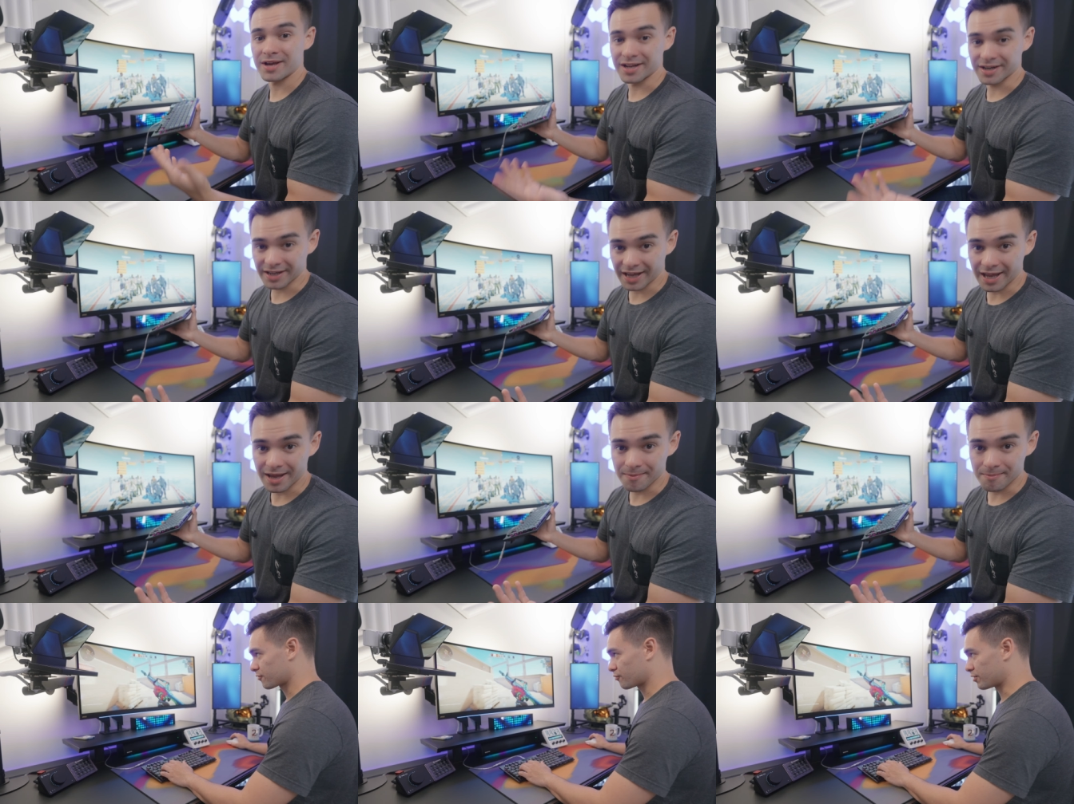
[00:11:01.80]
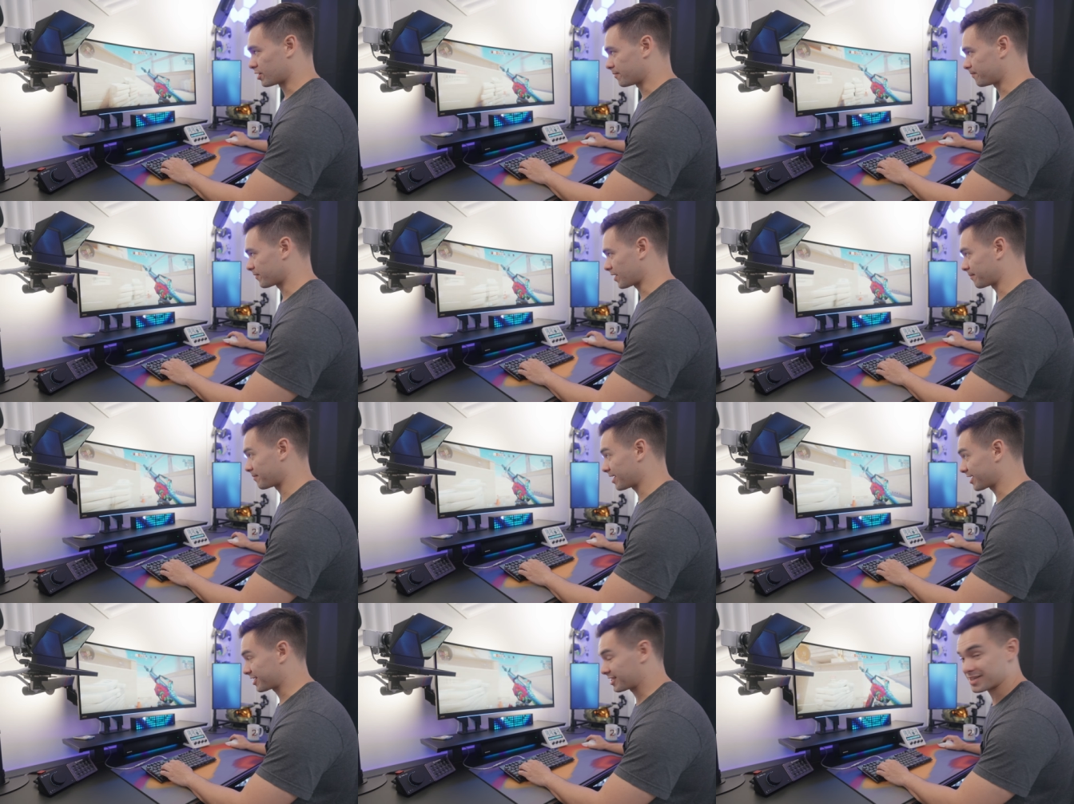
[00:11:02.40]
in game? Well,
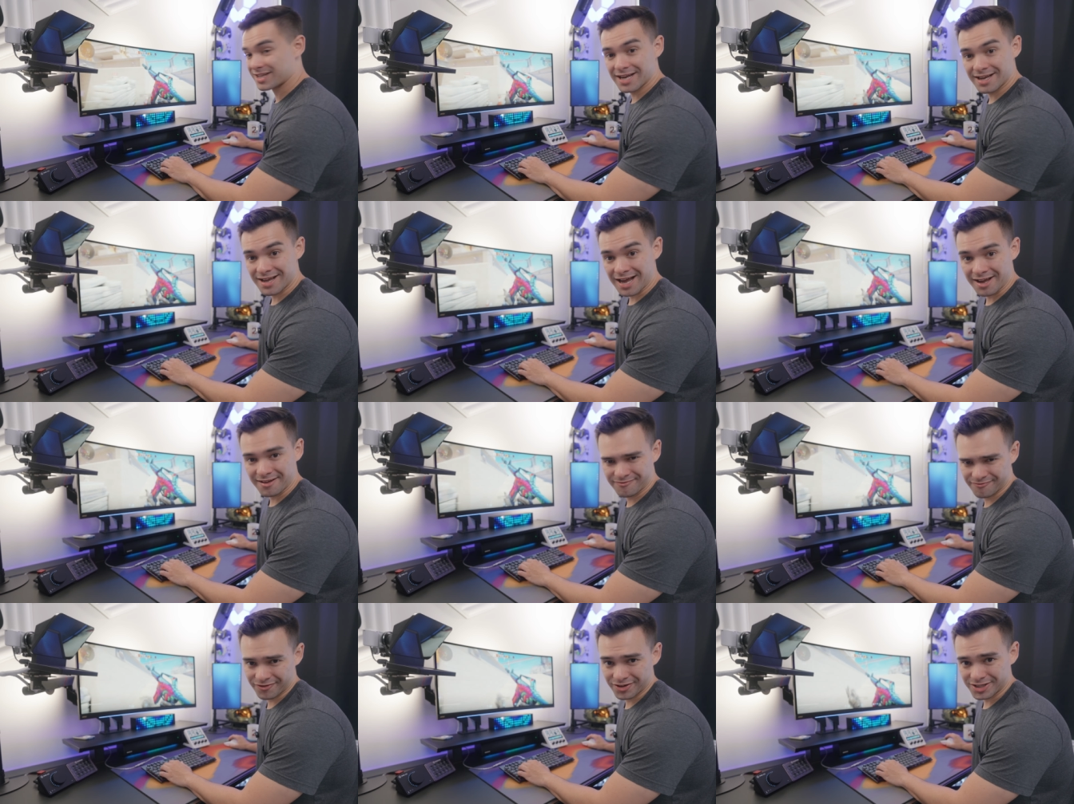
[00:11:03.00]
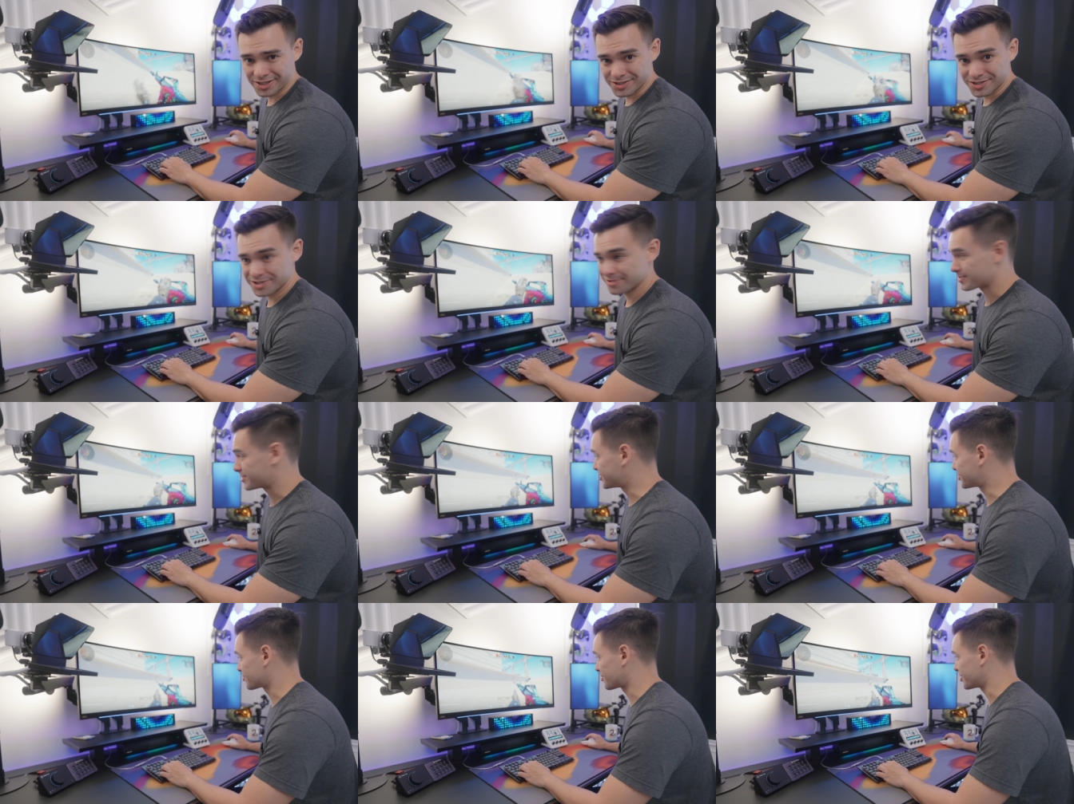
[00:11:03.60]
I'm not gonna lie, I really do
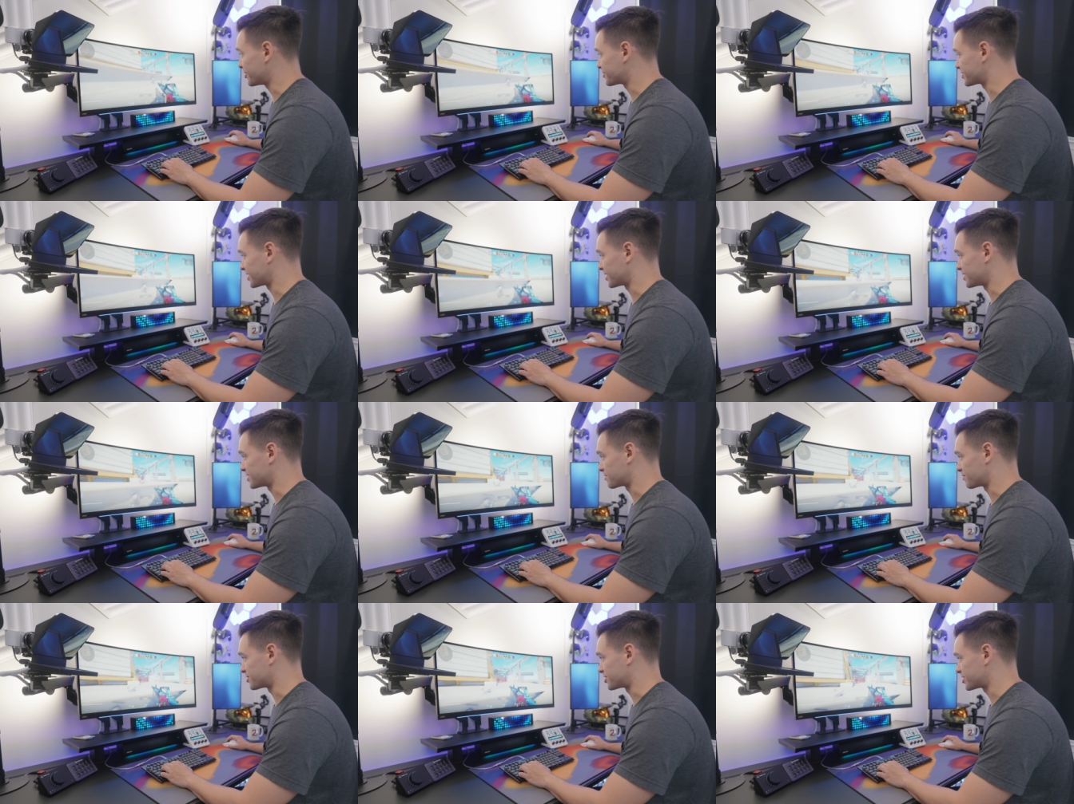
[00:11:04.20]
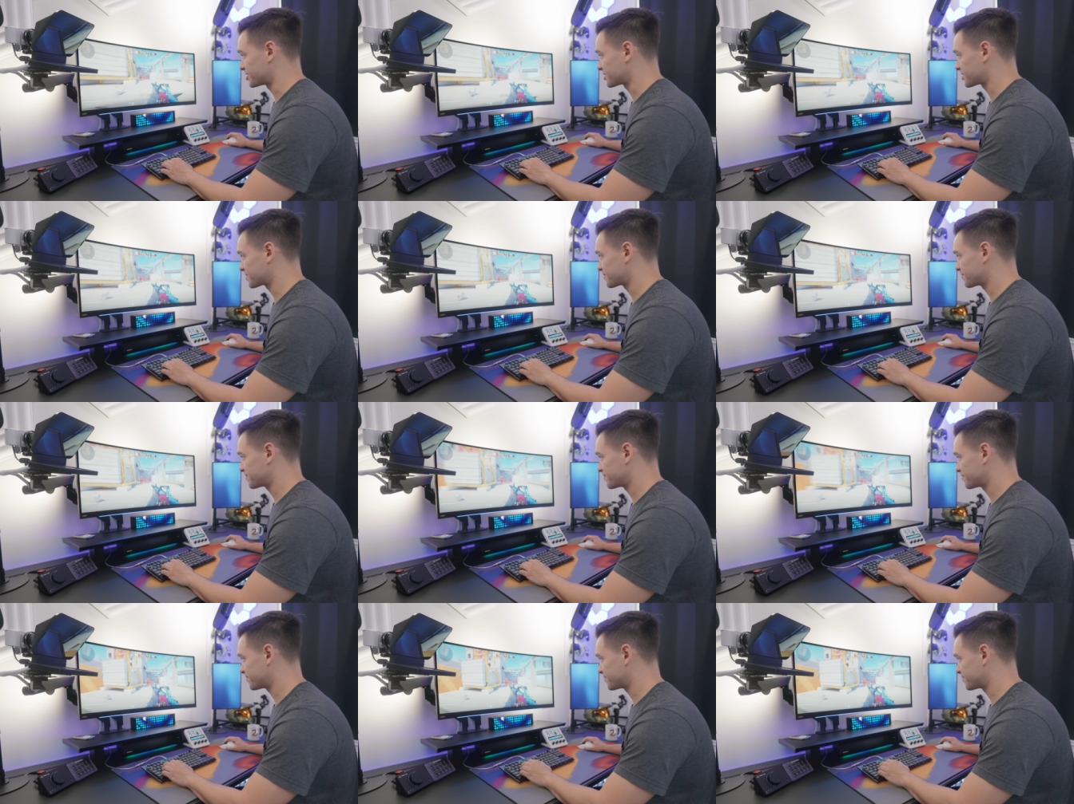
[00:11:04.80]
enjoy using these switches.